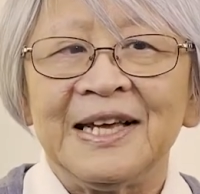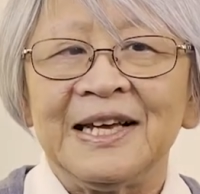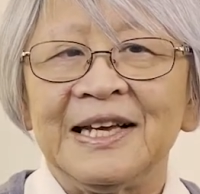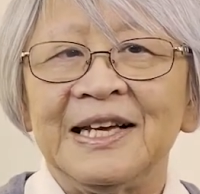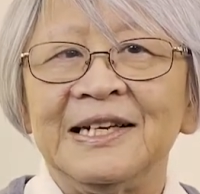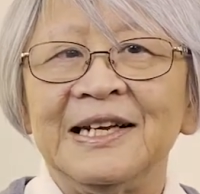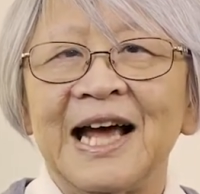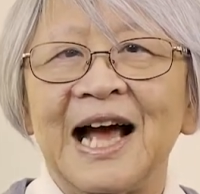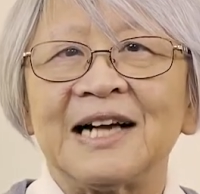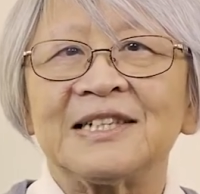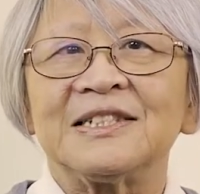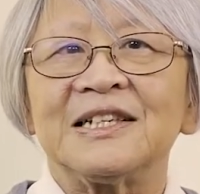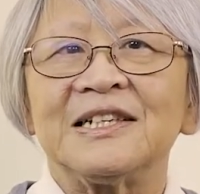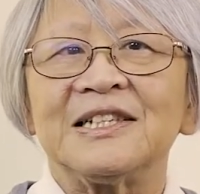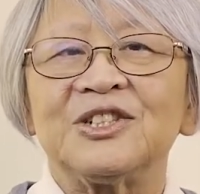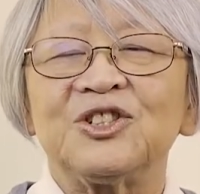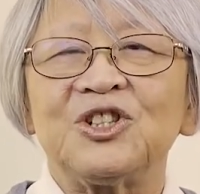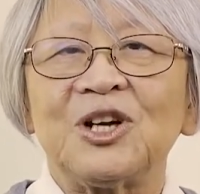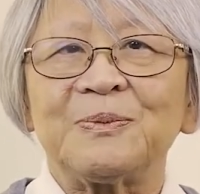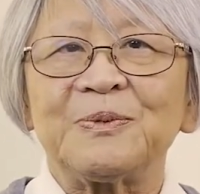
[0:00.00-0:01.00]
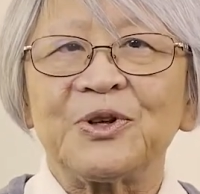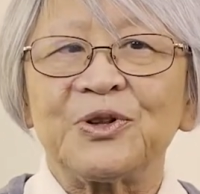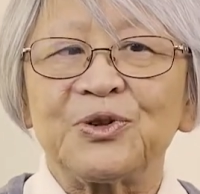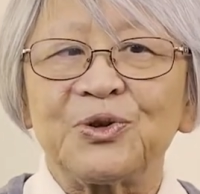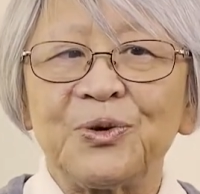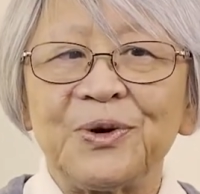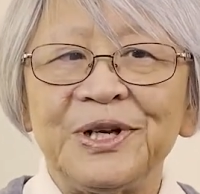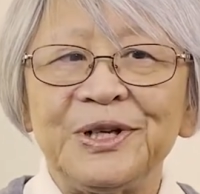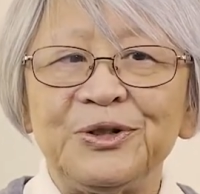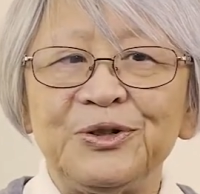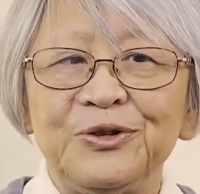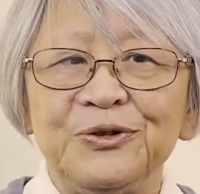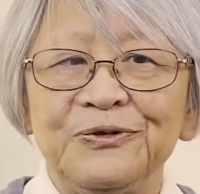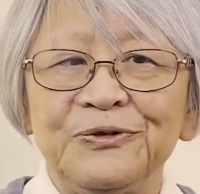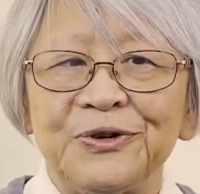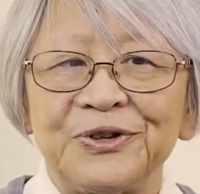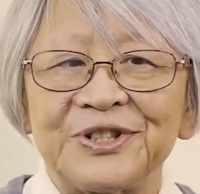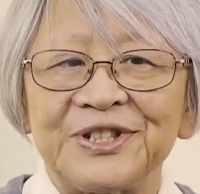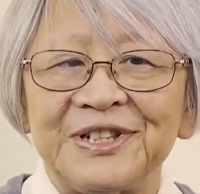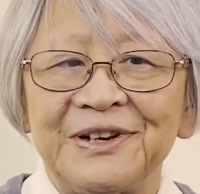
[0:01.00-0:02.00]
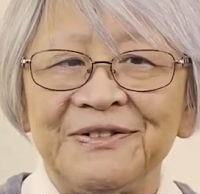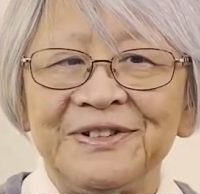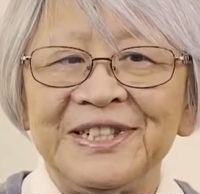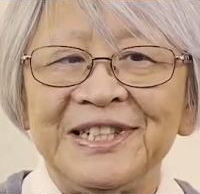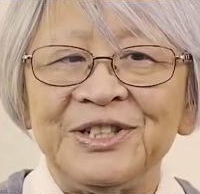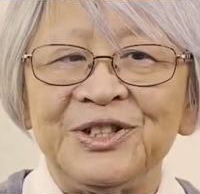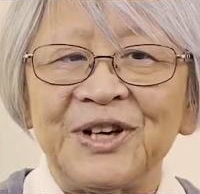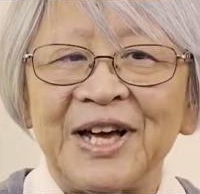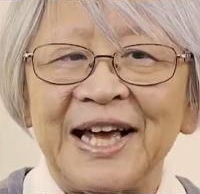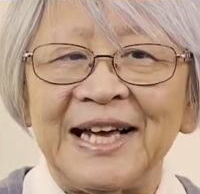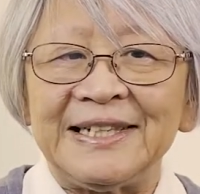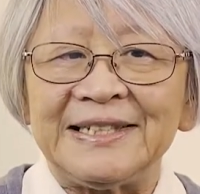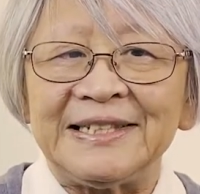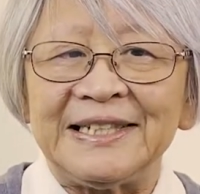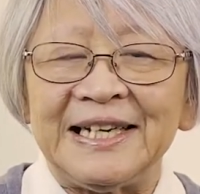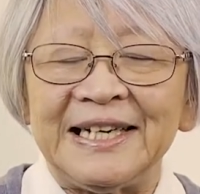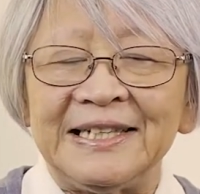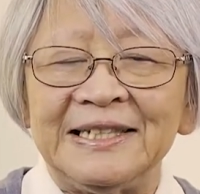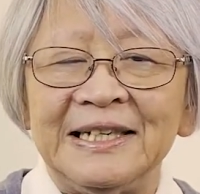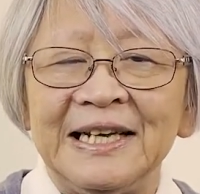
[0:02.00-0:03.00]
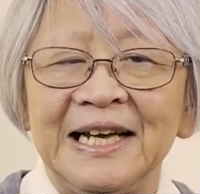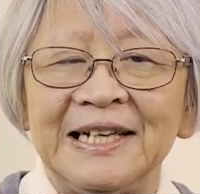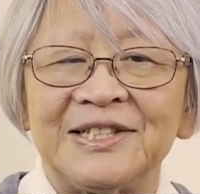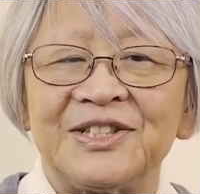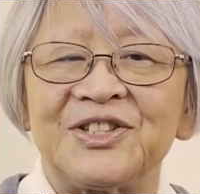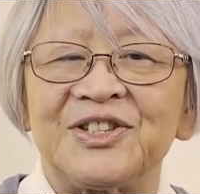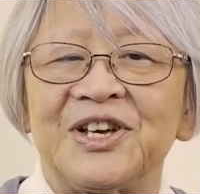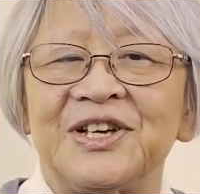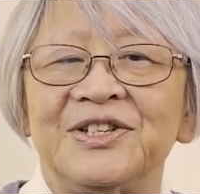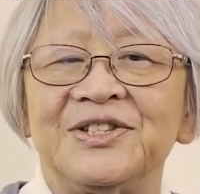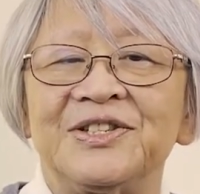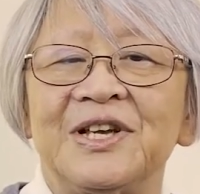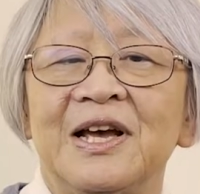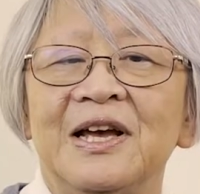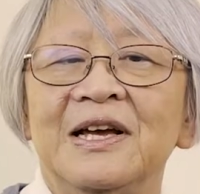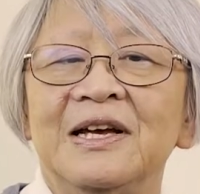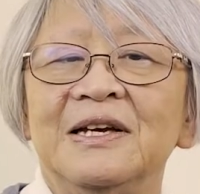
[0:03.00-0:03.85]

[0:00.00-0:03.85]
In Exodus chapter 32, verse 17 to 18, it says,